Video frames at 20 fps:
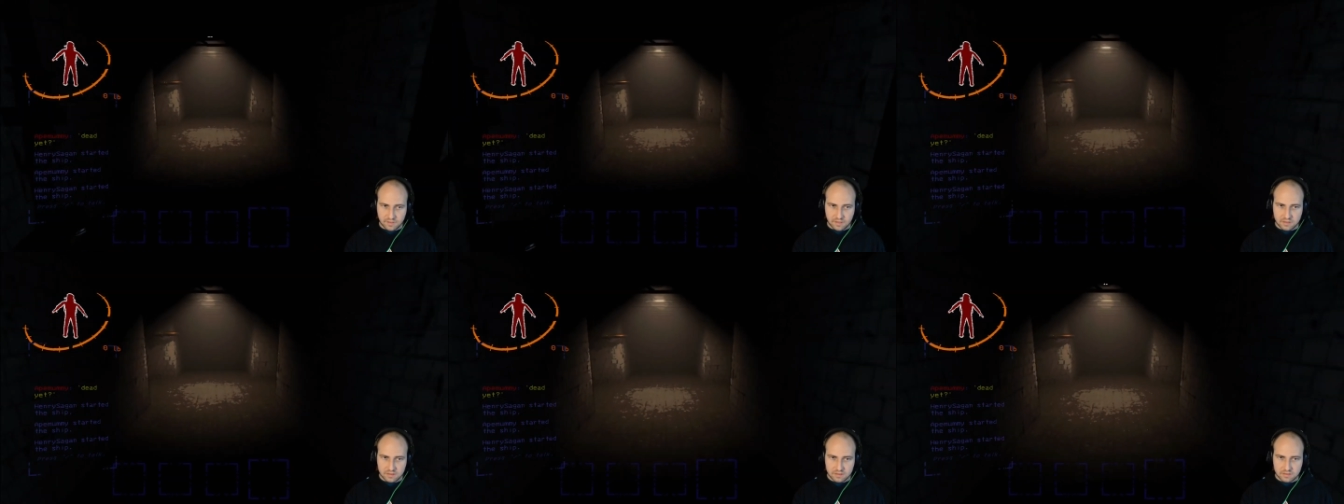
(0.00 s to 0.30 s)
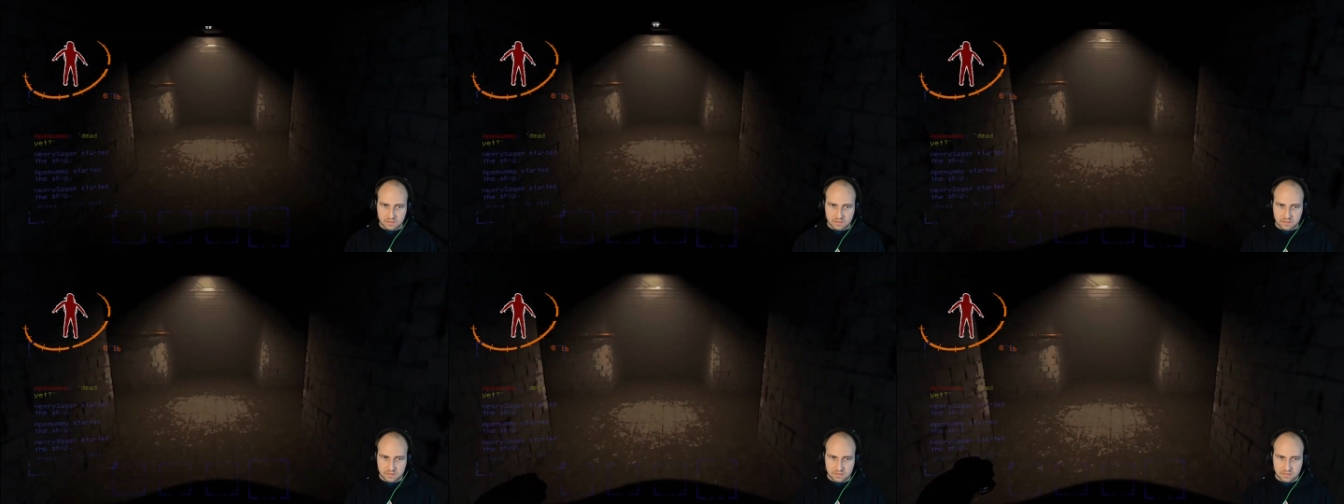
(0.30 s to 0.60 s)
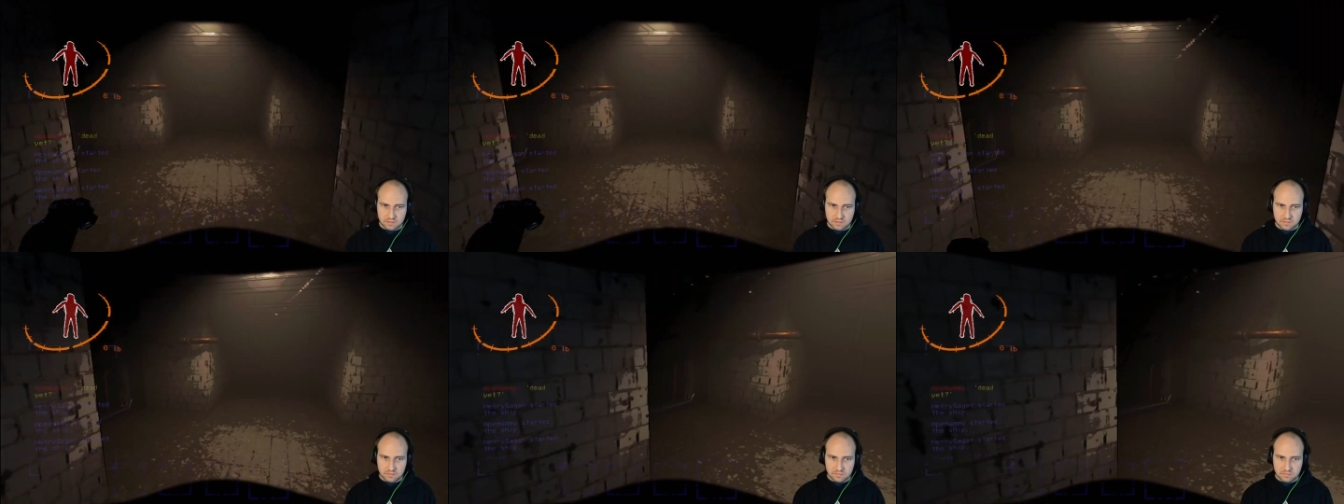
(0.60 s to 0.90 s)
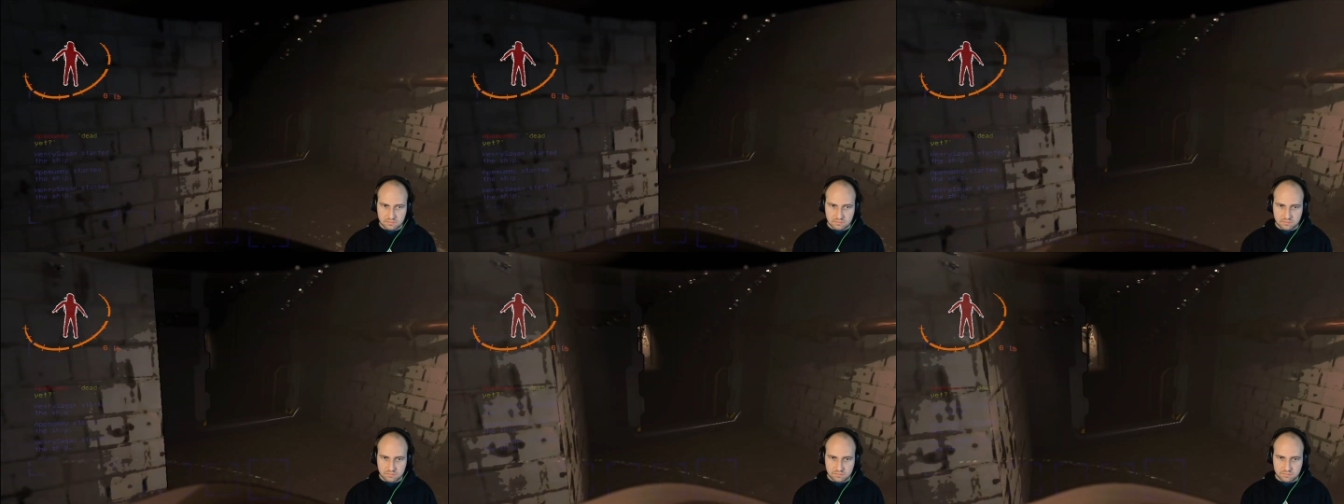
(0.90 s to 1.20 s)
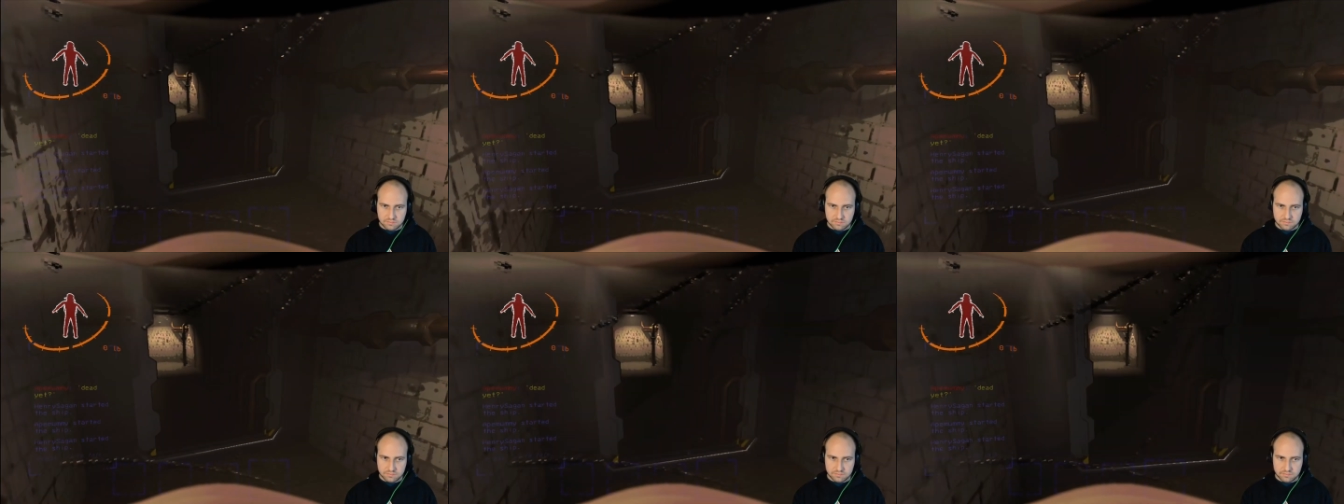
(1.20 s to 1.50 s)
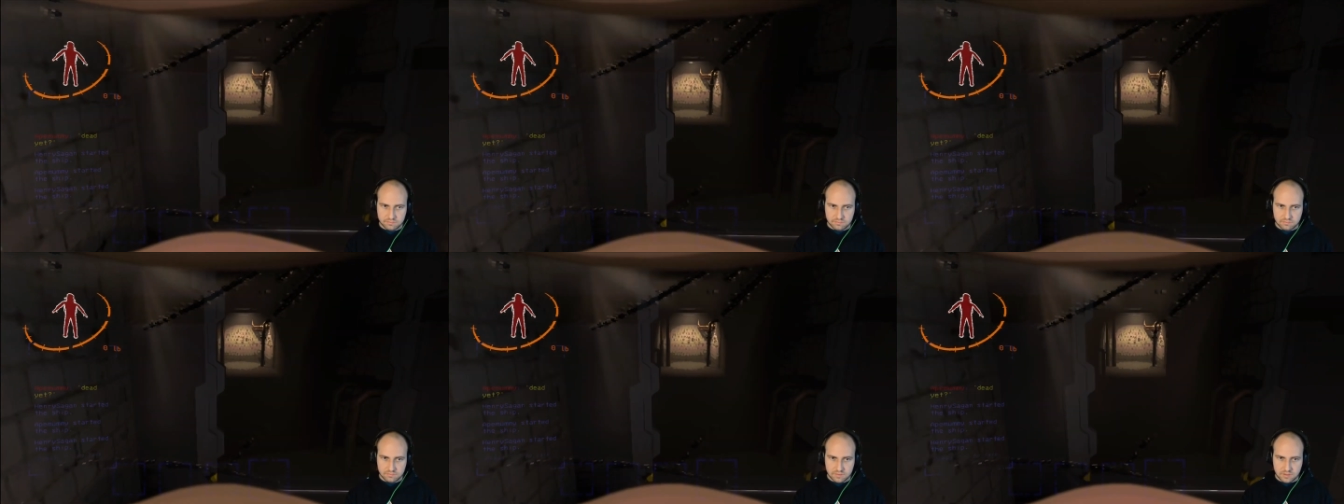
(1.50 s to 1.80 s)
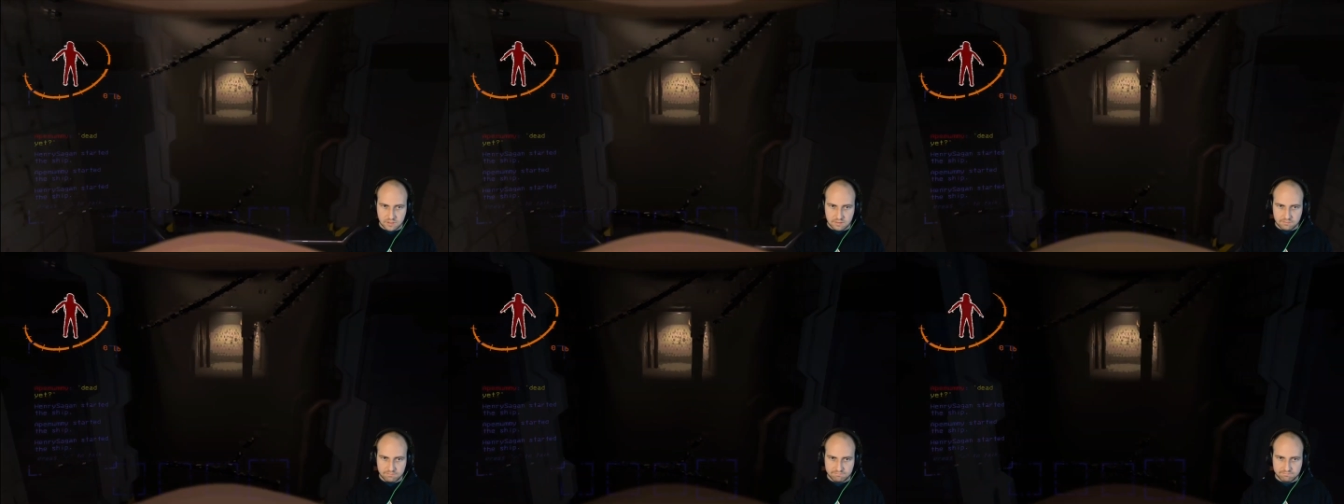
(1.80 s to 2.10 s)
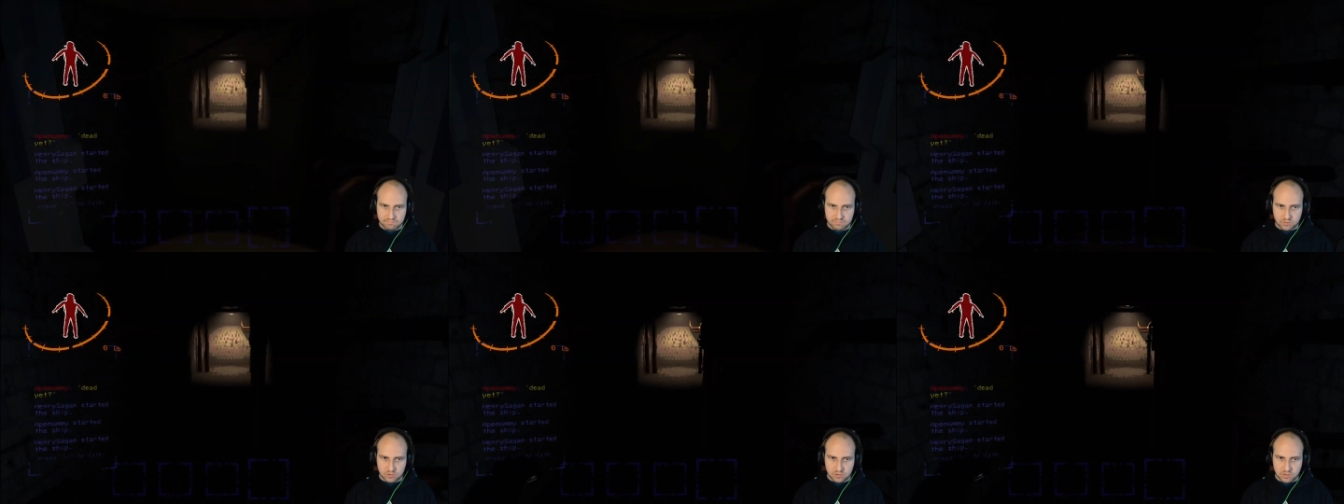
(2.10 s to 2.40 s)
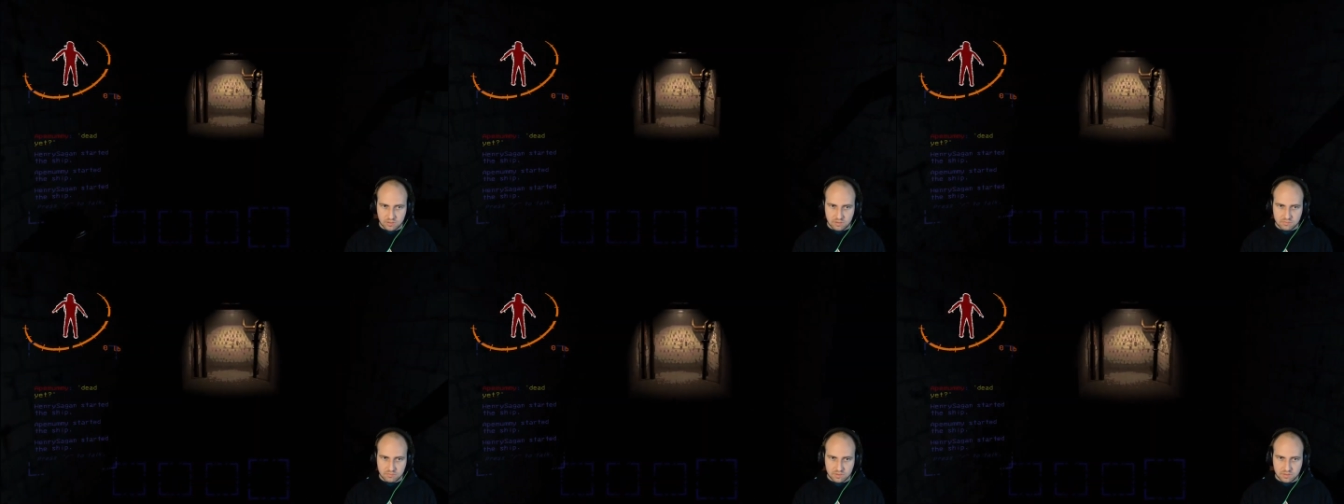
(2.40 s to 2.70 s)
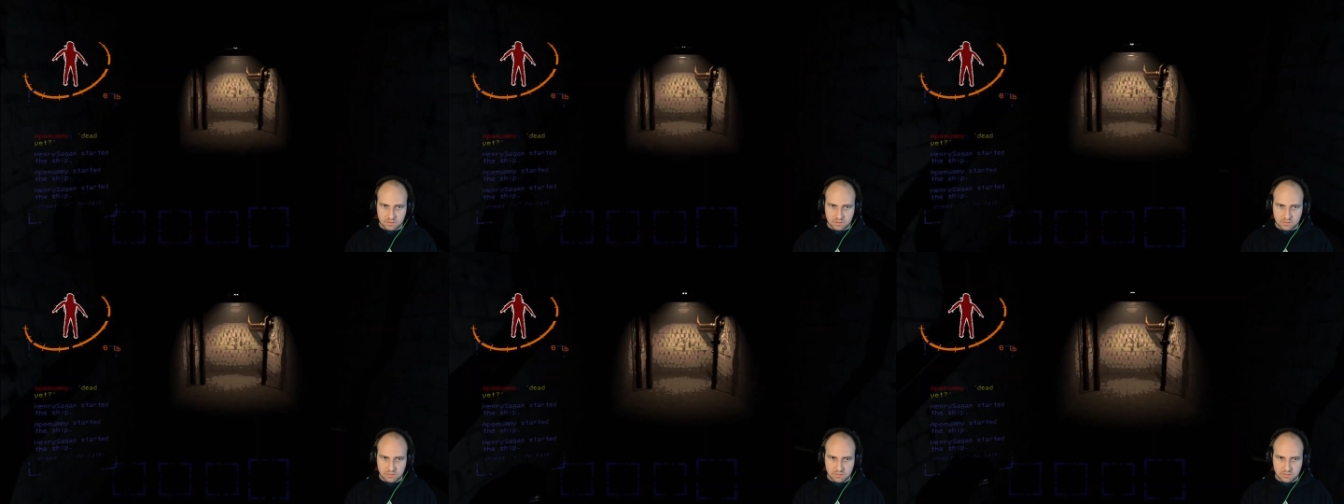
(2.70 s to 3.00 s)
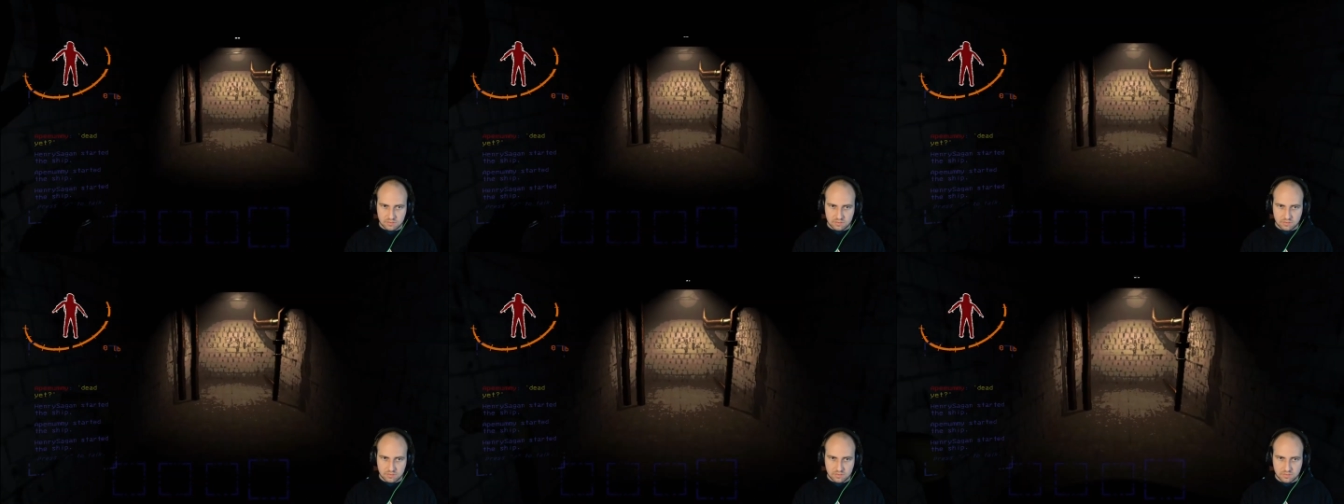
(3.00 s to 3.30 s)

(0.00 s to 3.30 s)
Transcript: Uh, You're just going straight? Yep, just going with a.